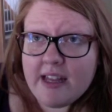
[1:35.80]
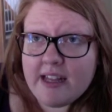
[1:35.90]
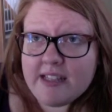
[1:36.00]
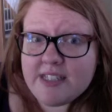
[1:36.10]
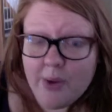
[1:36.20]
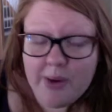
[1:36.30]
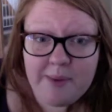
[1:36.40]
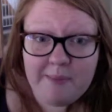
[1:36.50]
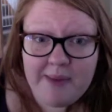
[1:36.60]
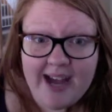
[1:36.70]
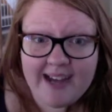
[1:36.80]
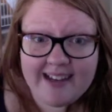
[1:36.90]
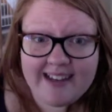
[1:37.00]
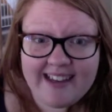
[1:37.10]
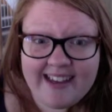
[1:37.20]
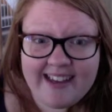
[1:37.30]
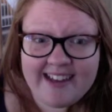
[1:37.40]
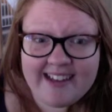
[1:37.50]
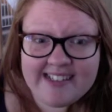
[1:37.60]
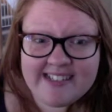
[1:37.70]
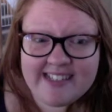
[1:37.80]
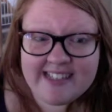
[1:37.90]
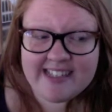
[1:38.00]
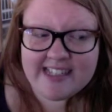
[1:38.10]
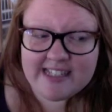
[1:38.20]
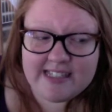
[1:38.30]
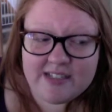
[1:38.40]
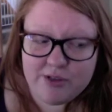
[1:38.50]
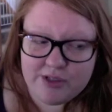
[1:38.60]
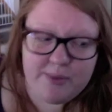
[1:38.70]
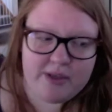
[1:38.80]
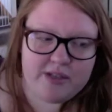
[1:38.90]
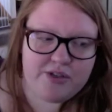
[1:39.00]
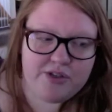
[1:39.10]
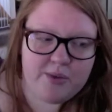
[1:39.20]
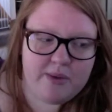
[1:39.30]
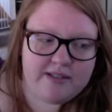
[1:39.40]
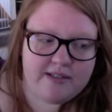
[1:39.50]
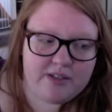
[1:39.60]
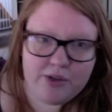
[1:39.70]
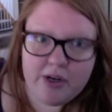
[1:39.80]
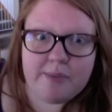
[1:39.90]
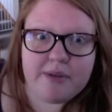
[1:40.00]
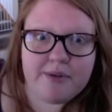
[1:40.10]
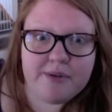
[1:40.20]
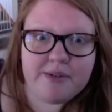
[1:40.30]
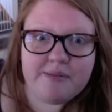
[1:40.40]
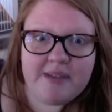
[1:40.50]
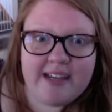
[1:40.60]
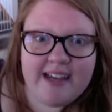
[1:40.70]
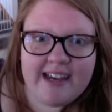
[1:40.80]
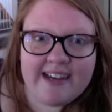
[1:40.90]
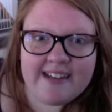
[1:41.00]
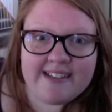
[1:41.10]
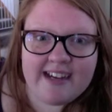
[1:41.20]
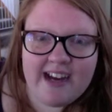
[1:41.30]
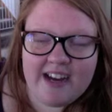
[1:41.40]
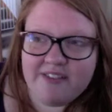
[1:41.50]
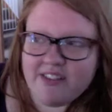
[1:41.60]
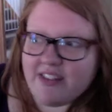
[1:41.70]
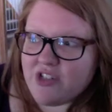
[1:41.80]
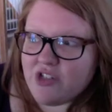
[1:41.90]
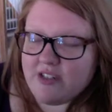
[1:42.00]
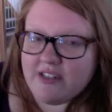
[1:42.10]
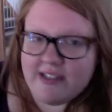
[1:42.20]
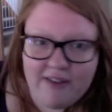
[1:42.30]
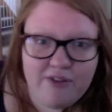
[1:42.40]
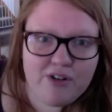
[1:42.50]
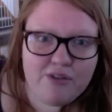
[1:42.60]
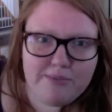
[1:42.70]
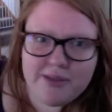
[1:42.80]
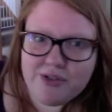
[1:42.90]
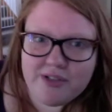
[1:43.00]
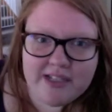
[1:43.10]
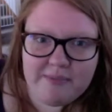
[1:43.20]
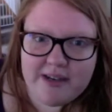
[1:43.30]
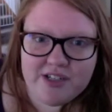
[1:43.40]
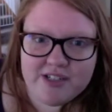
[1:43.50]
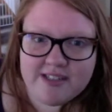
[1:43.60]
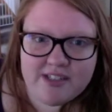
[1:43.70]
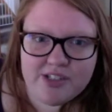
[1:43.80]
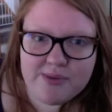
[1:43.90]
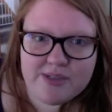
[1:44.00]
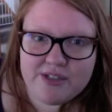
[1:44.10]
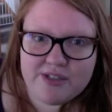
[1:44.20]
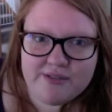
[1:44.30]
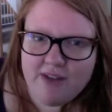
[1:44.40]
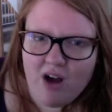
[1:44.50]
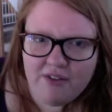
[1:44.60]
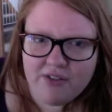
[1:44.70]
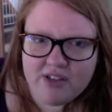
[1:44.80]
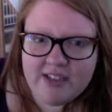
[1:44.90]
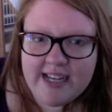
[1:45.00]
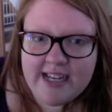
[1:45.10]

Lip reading: so I went back, and this nurse practitioner was incredibly rude to me, and I feel like should never be treating patients because she was awful.